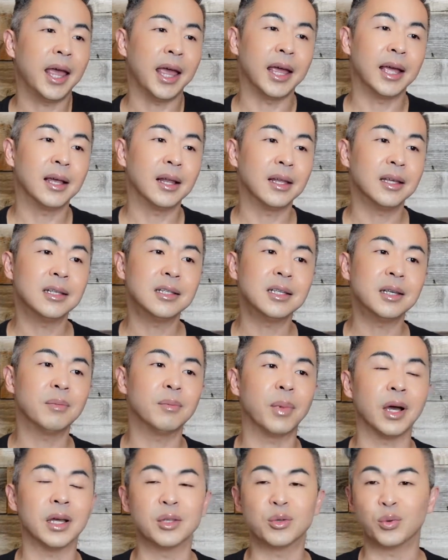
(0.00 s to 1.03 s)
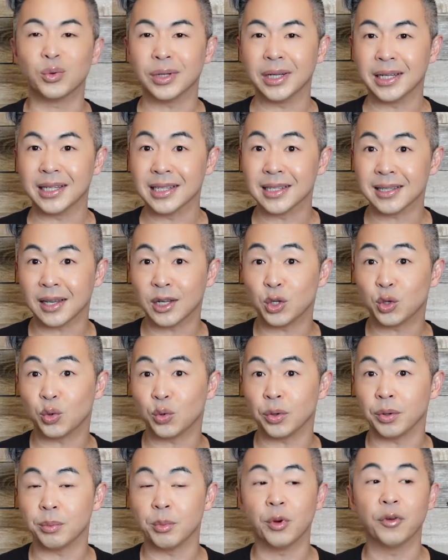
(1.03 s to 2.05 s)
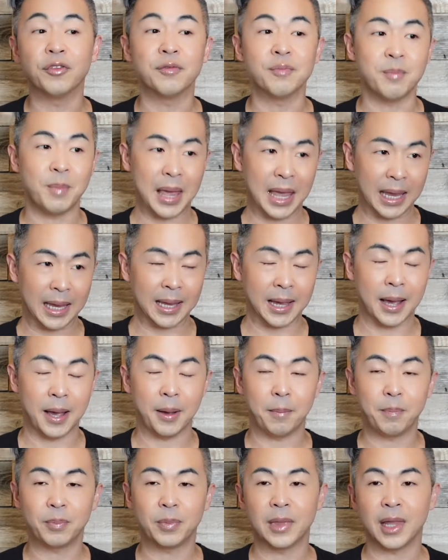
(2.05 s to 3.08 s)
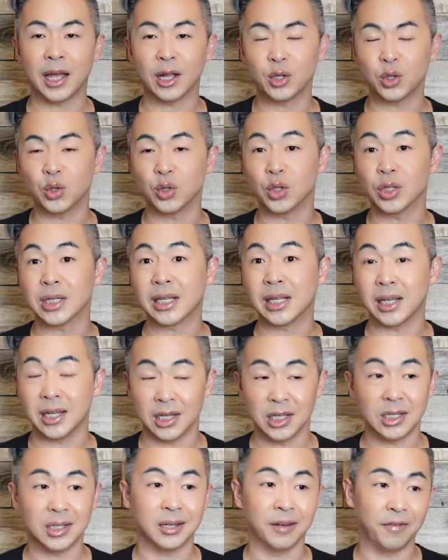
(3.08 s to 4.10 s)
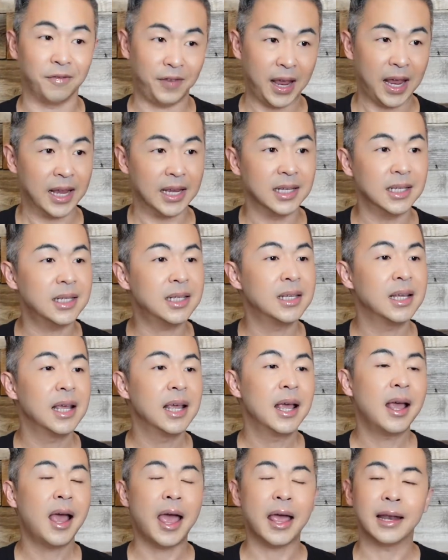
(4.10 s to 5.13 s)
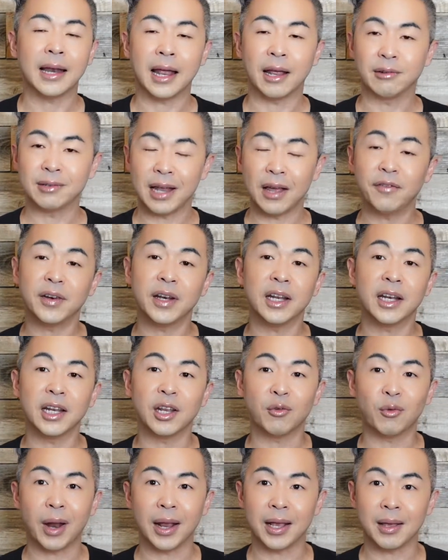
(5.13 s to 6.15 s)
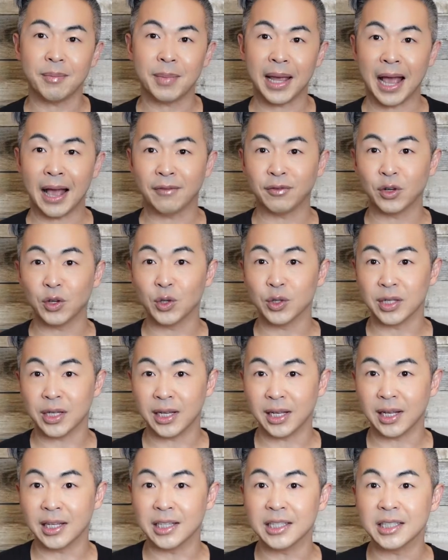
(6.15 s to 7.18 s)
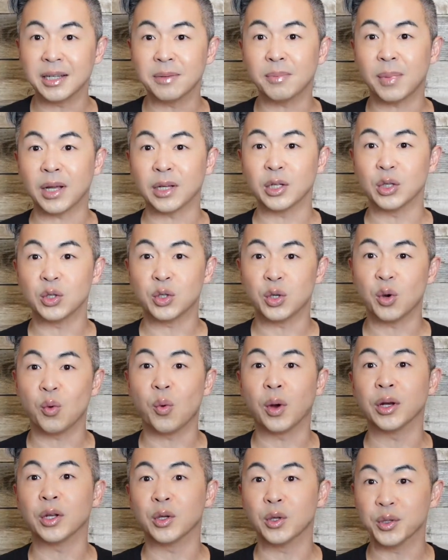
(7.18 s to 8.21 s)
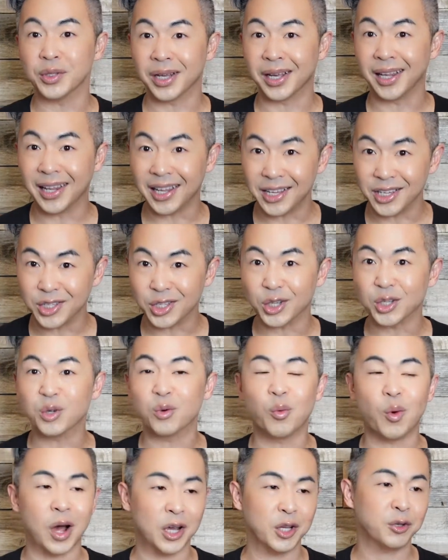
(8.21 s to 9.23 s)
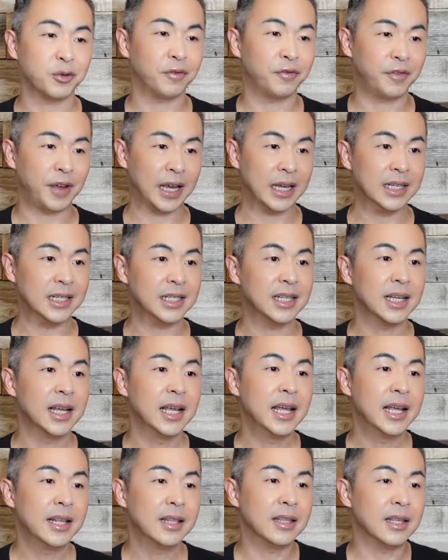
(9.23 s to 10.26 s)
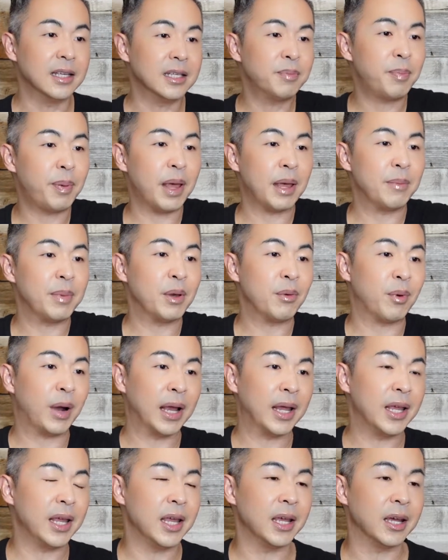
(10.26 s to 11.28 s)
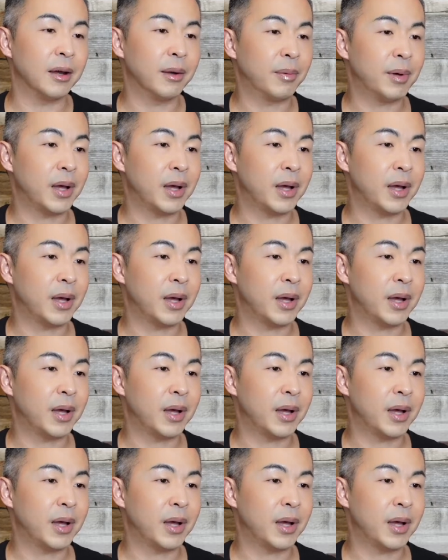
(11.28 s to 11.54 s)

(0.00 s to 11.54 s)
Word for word: And cleansing balm is really designed to remove makeup, not to just cleanse the face. And I definitely recommend after using cleansing balm, you still want to use a cleanser to wash your face. This baby right here